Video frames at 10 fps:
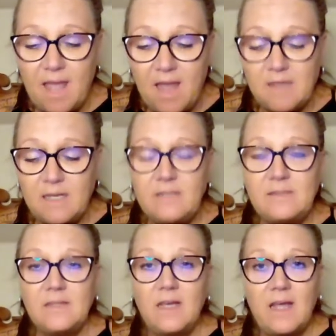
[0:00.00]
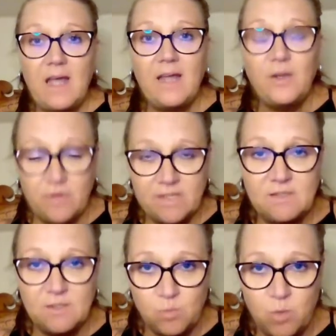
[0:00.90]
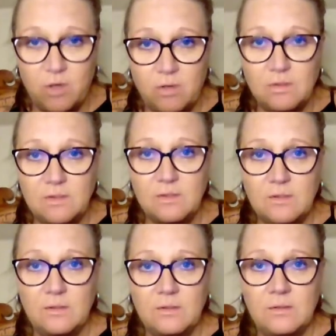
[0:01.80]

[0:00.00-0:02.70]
Katie's and Chris's words.